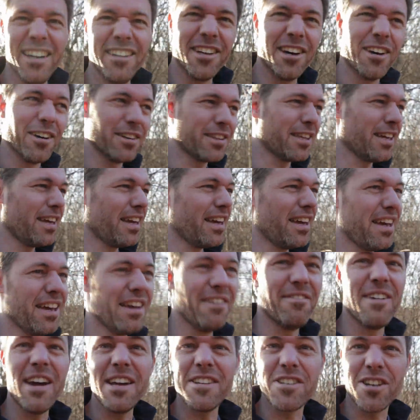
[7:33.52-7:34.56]
it out
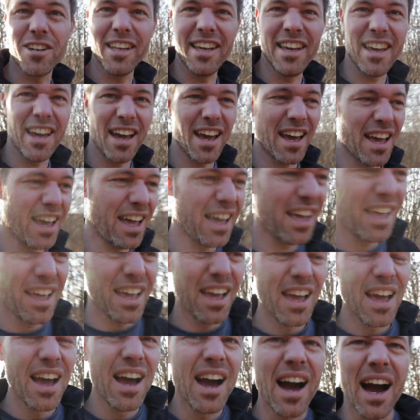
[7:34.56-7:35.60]
eventually.
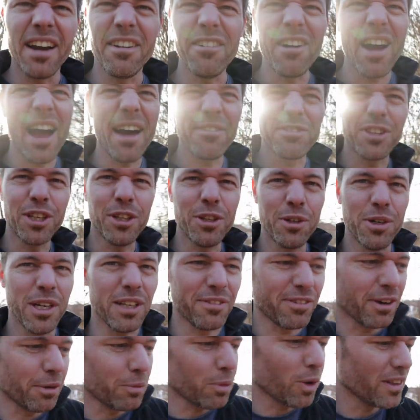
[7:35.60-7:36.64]
I don't have to do it
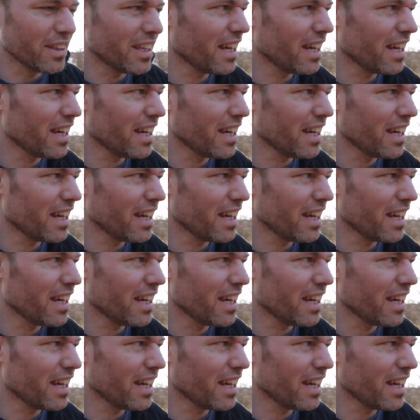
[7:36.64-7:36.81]
from one